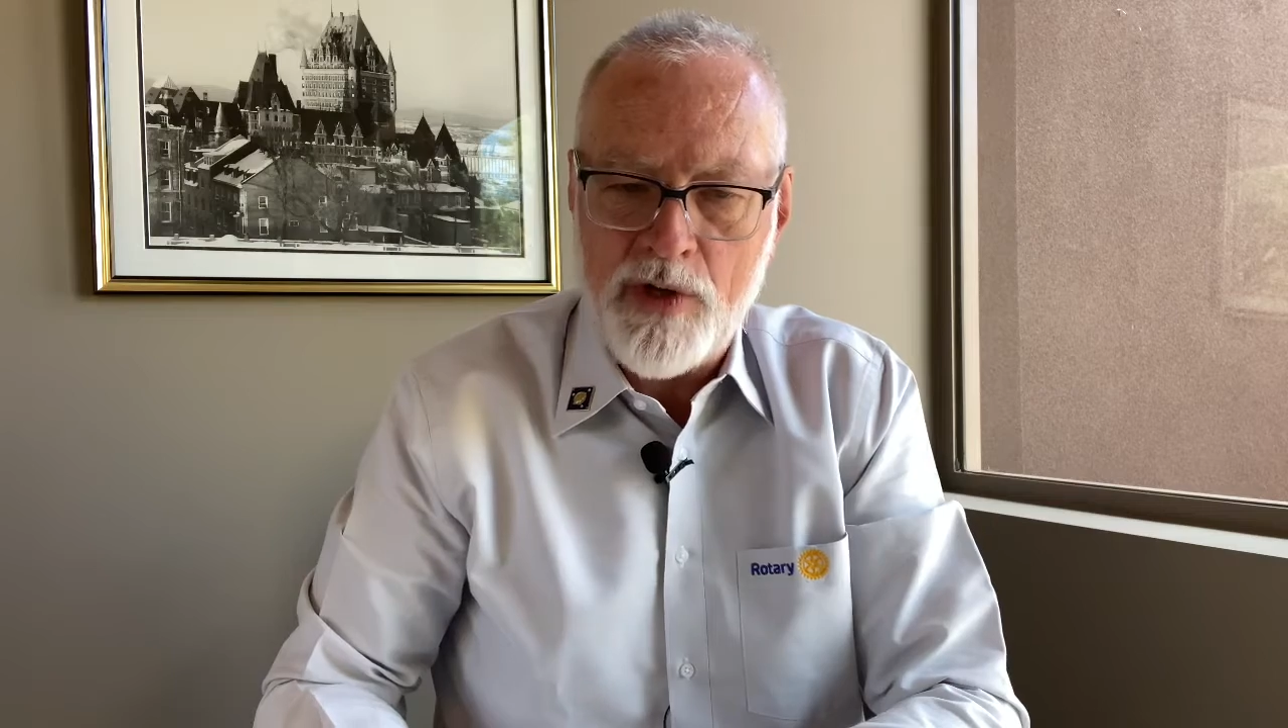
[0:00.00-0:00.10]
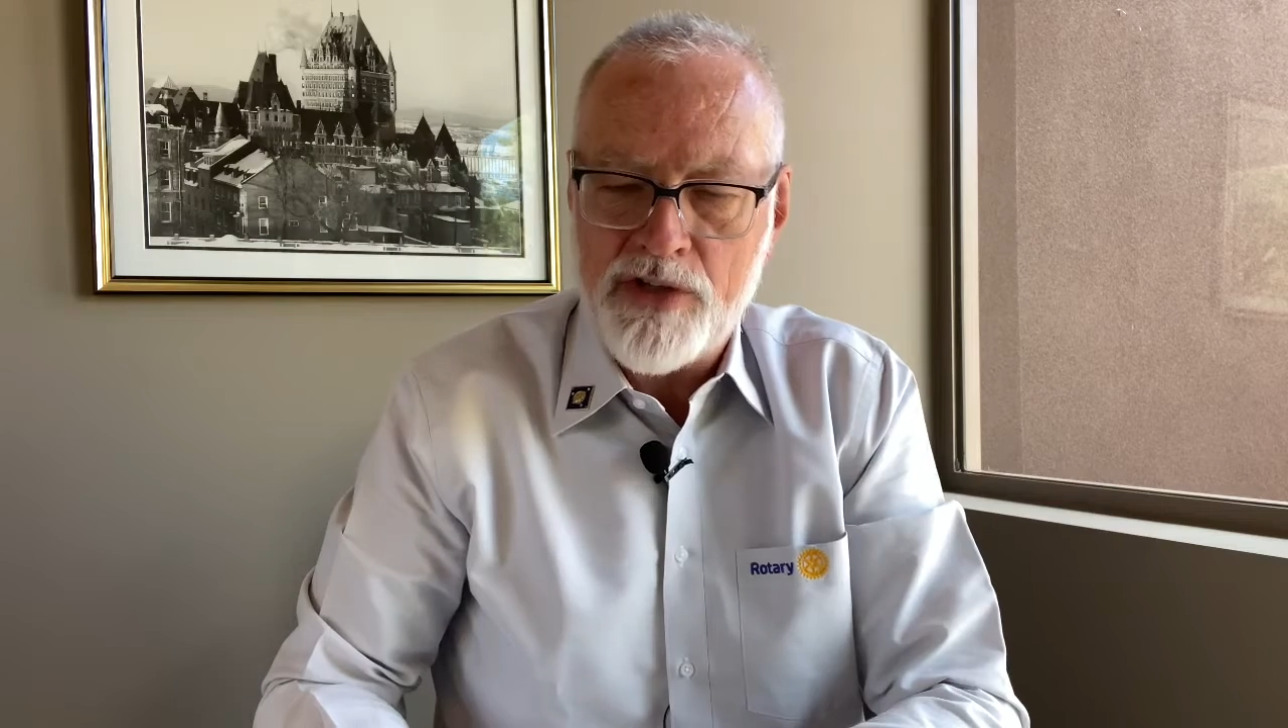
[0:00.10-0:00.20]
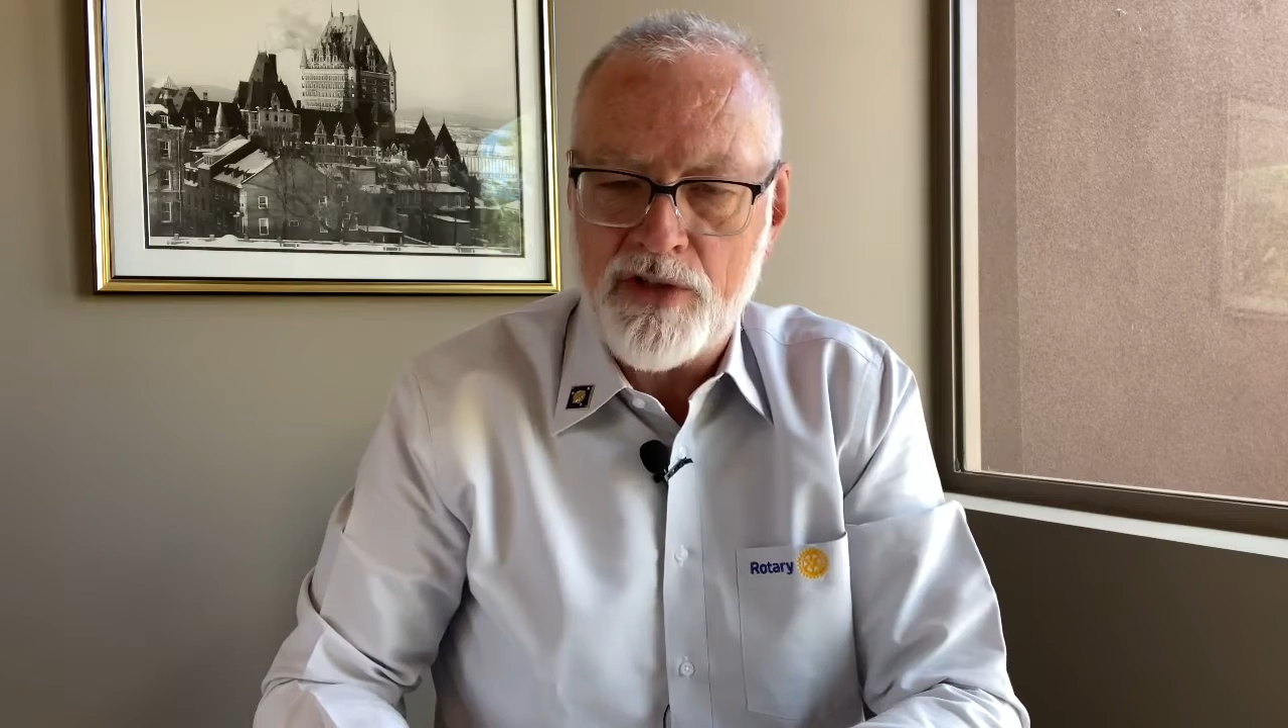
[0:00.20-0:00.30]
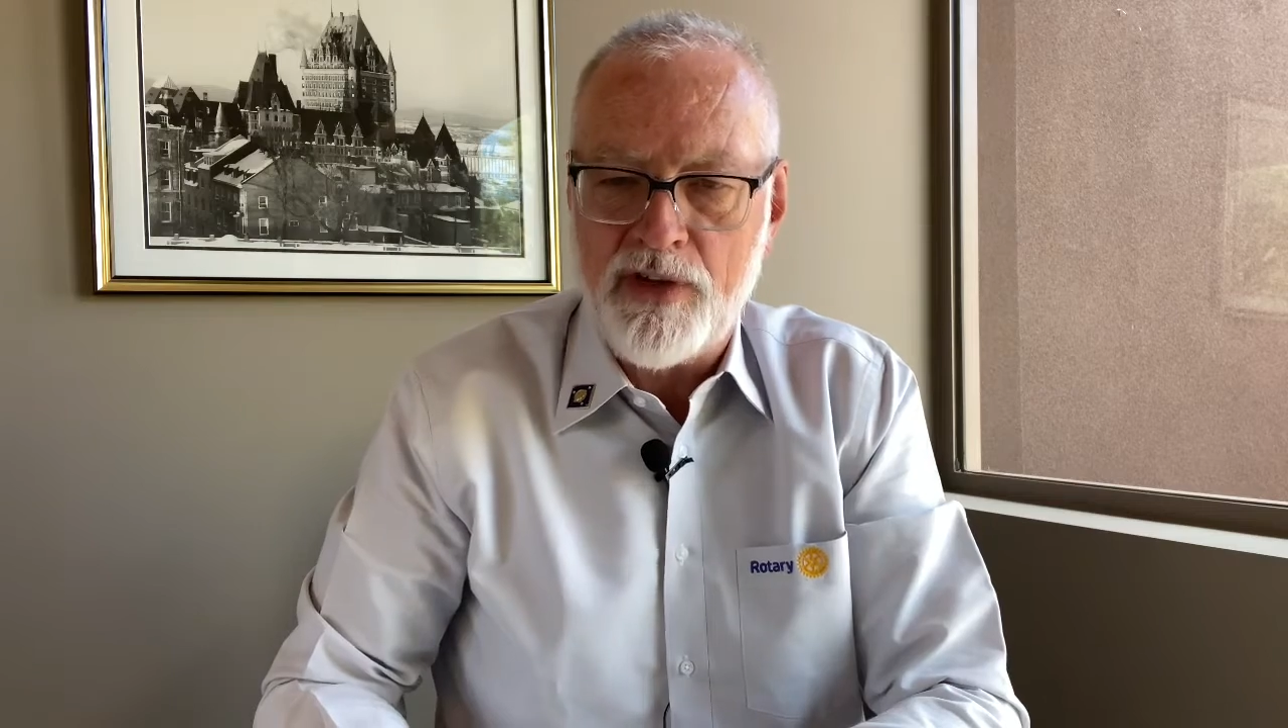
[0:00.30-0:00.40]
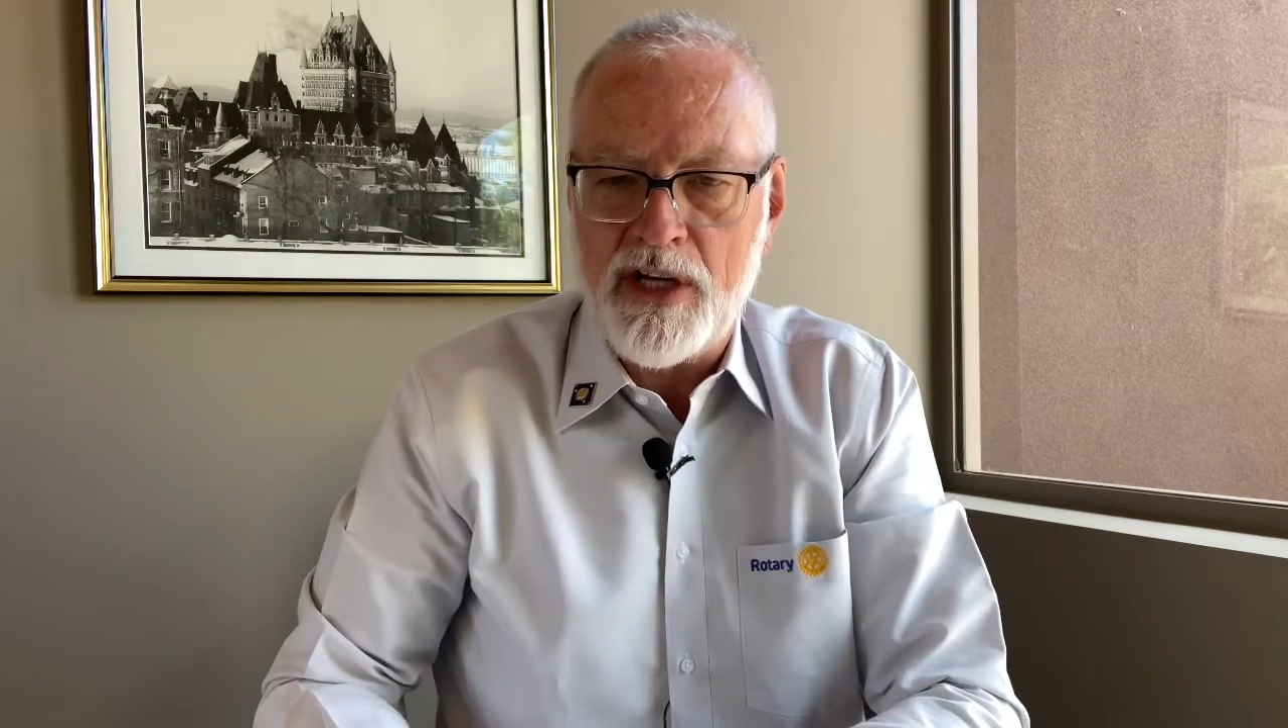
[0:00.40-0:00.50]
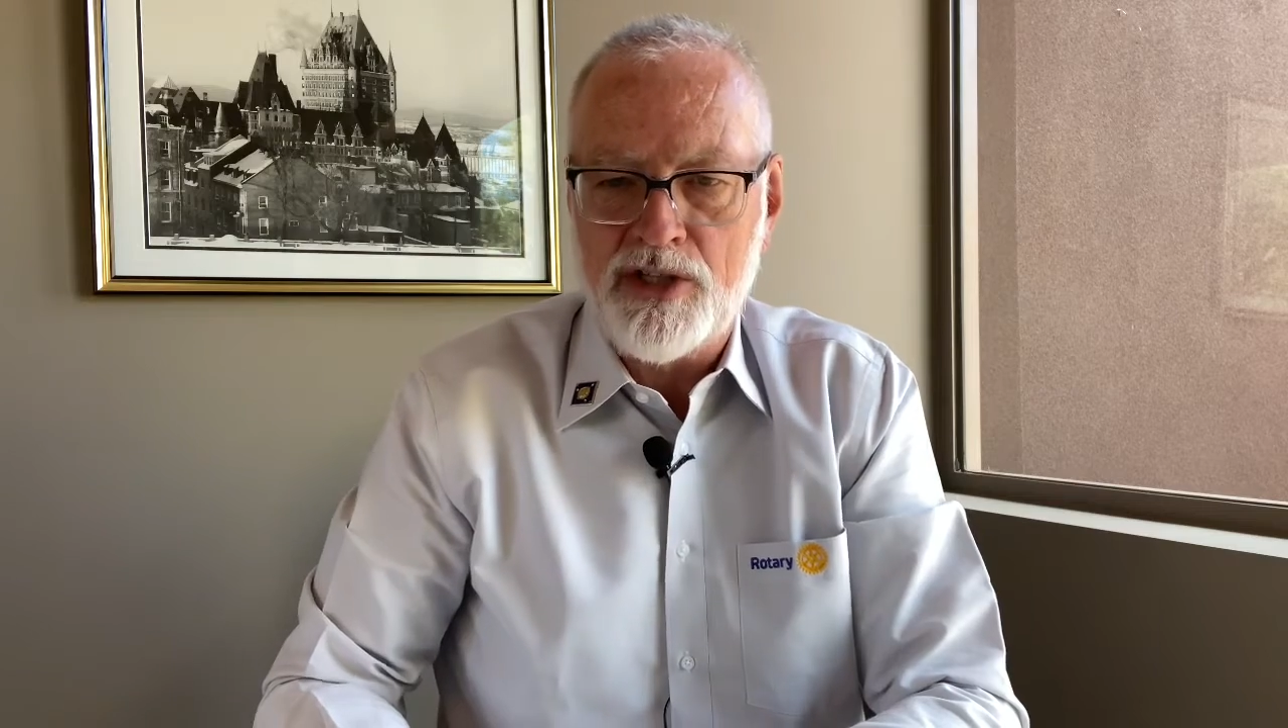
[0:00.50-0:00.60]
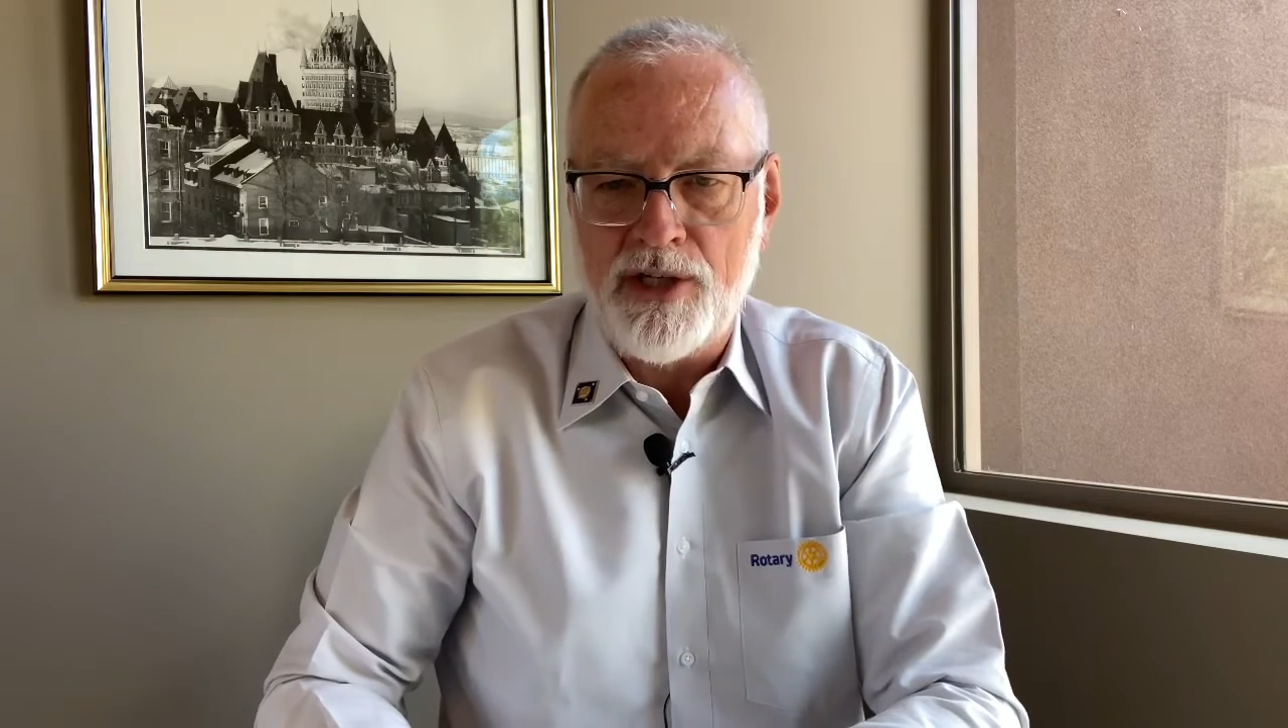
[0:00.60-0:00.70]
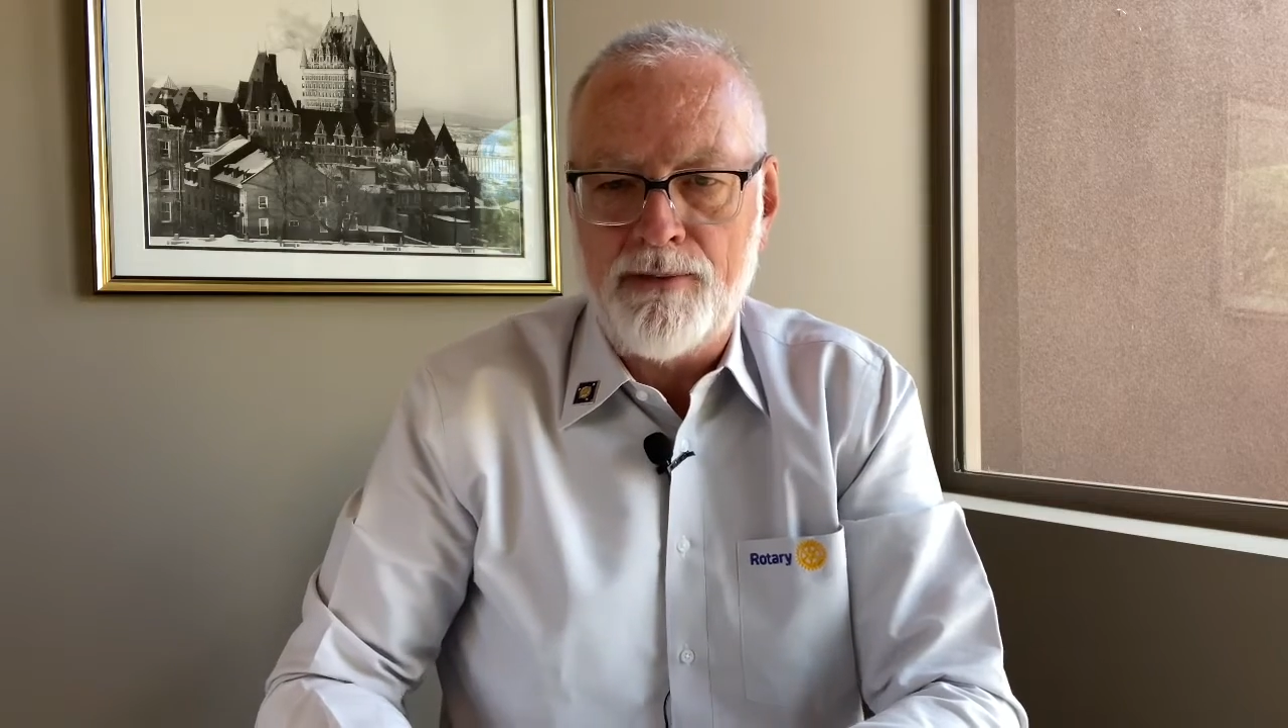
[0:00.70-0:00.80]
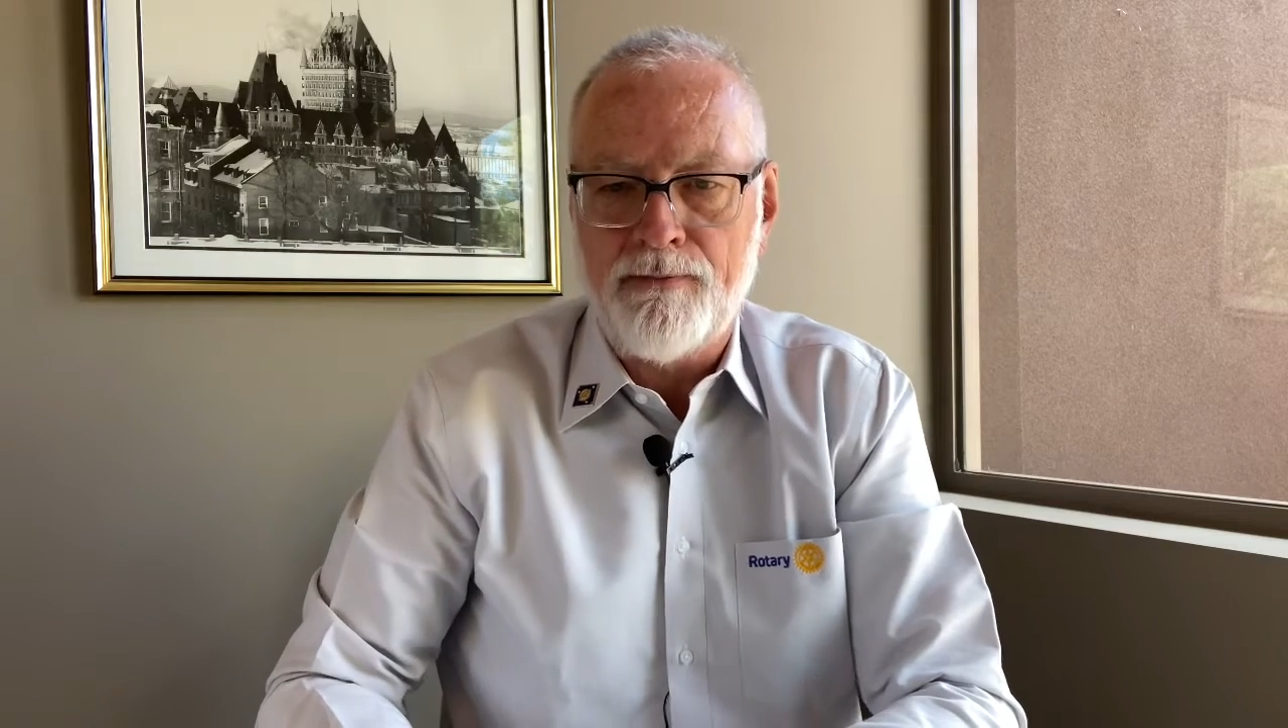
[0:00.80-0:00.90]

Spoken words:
Reservation.